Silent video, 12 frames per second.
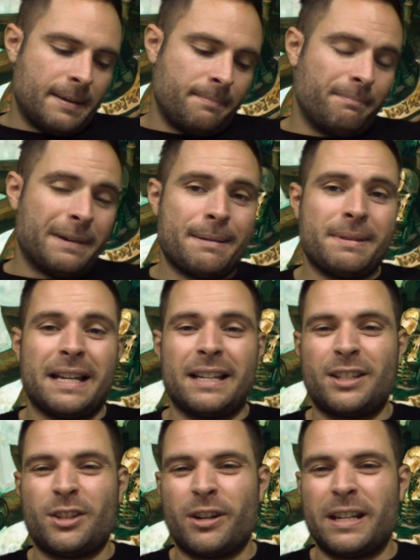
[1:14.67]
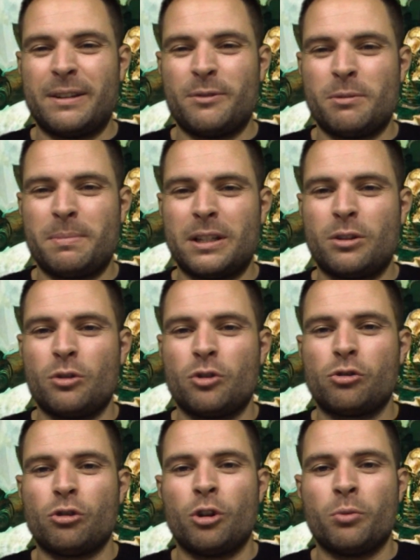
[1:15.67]
maybe they decided it was a bit too
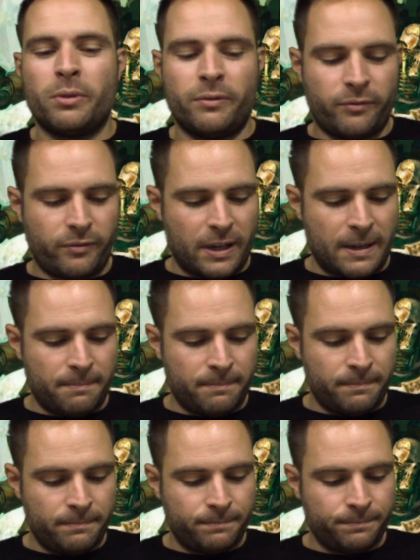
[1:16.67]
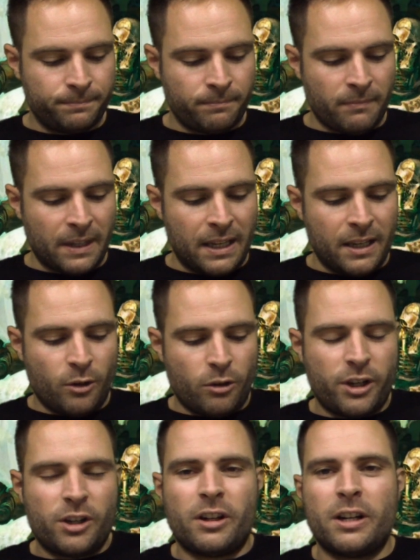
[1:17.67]
strong with although
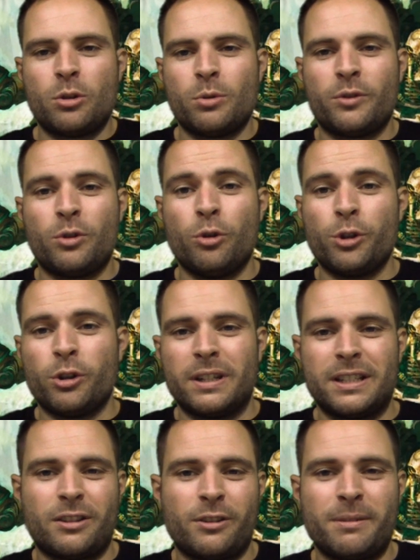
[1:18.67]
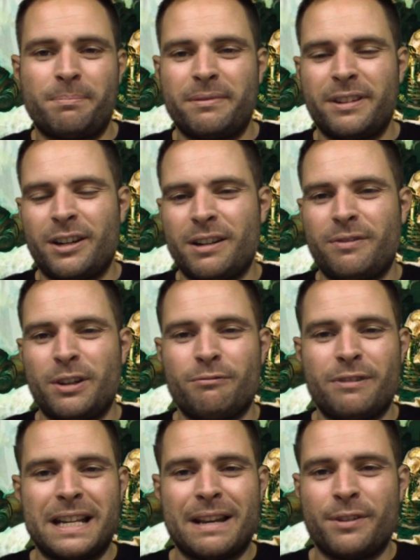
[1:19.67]
you can only do it with core units, so the only thing you're
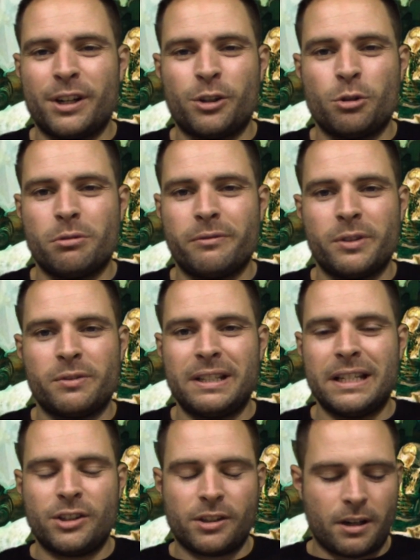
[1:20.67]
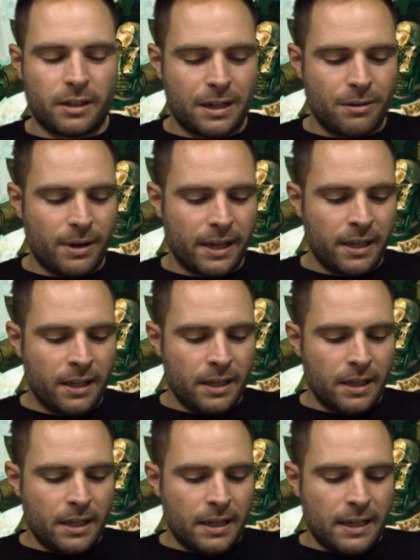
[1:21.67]
really ever going to do it with is Lich Guard anyway.
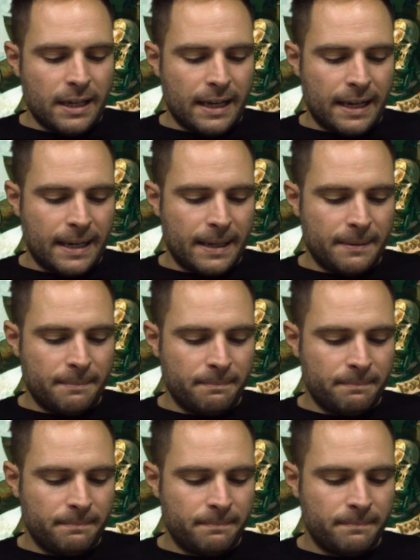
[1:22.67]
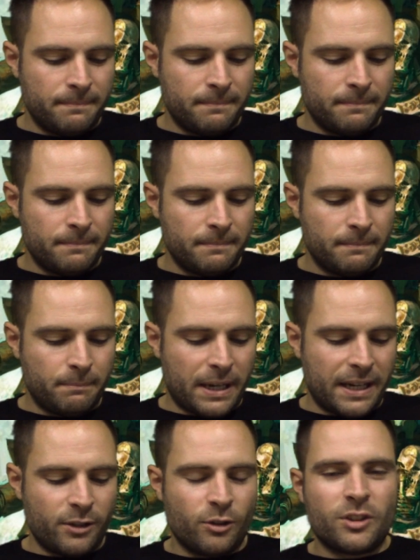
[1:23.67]

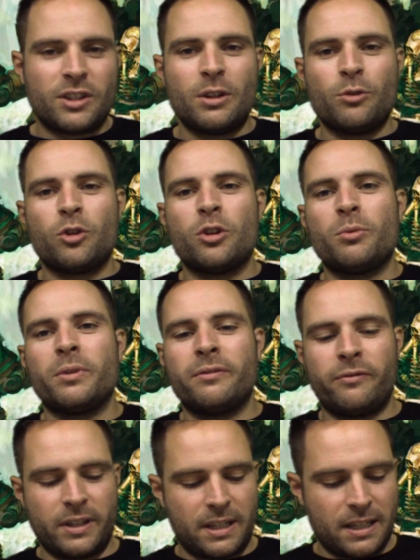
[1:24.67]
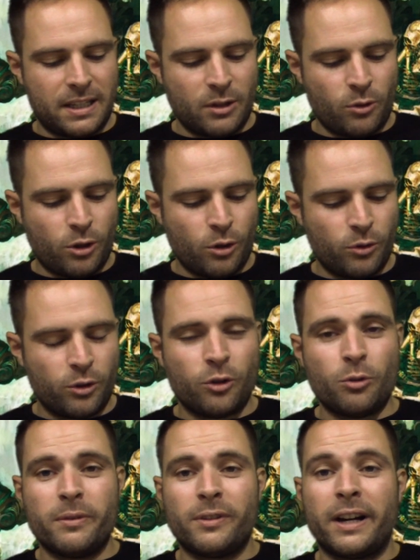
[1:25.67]
But you can still do it with, this is still cool to do
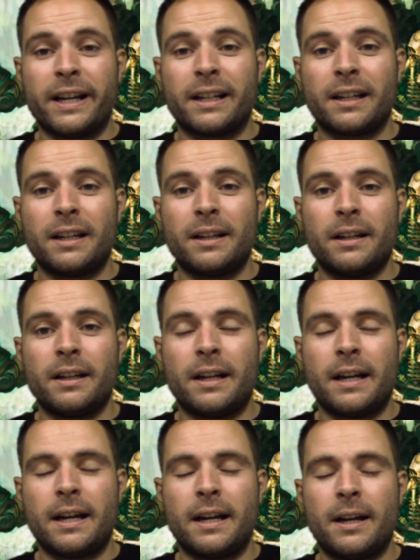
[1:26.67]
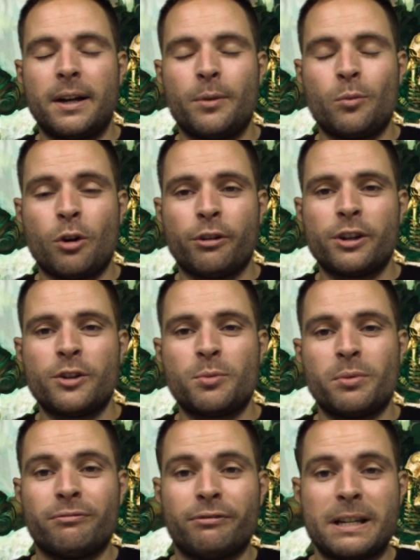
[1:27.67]
with like warriors,
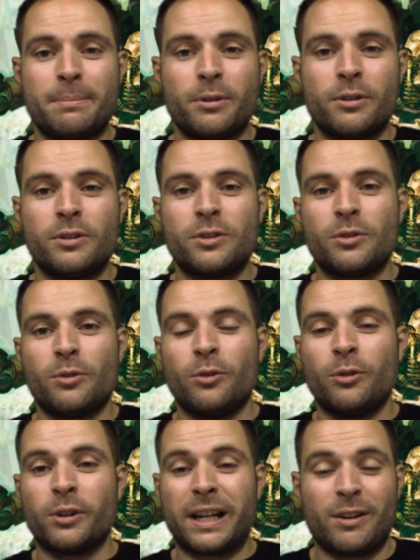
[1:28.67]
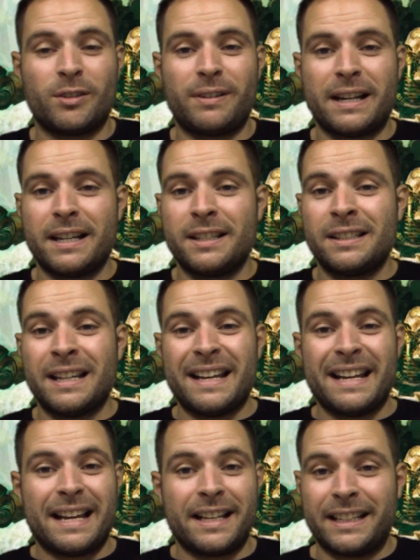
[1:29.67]
with reapers or Gauss flayers,
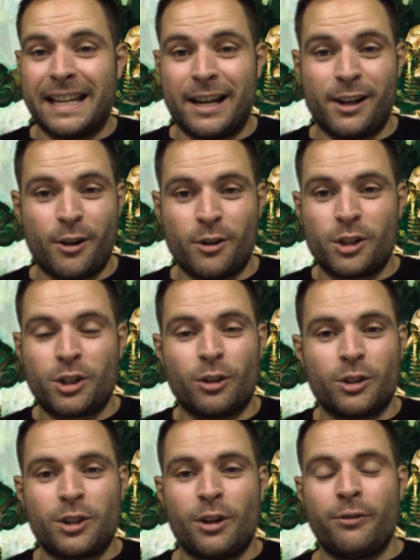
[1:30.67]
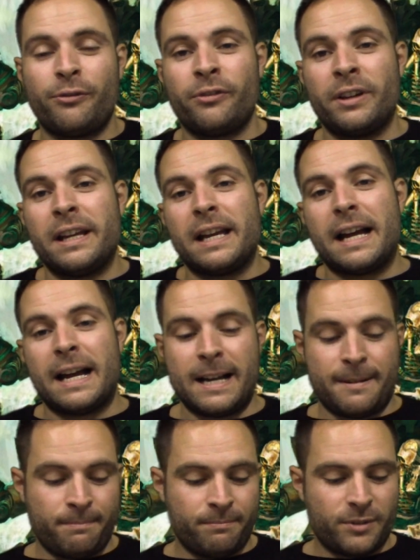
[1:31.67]
and get a load of shots off.
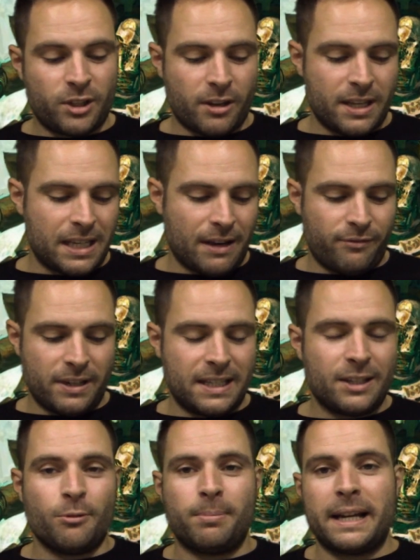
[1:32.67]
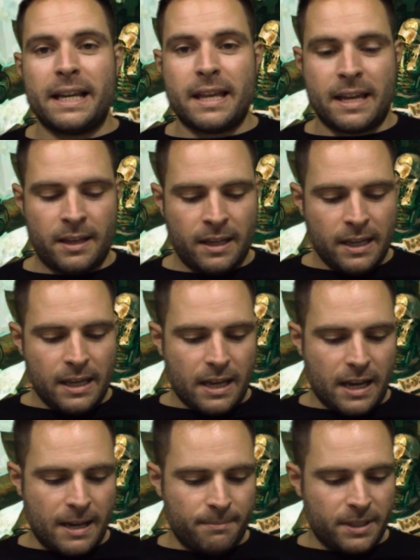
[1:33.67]
So there's definitely still play there.
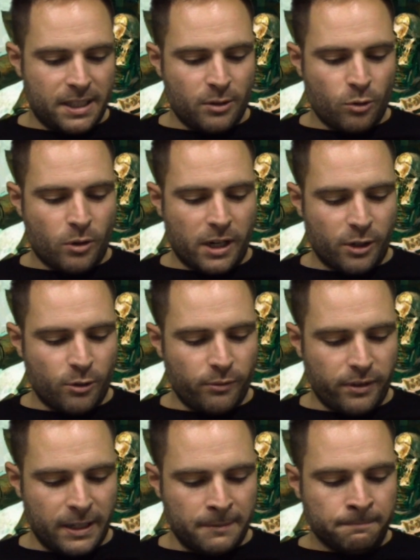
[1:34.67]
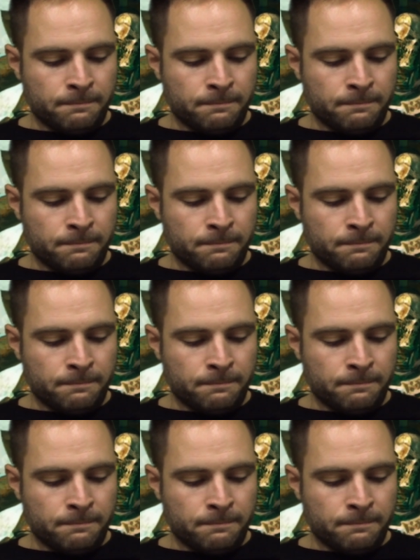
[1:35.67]
It's still quite a cool thing.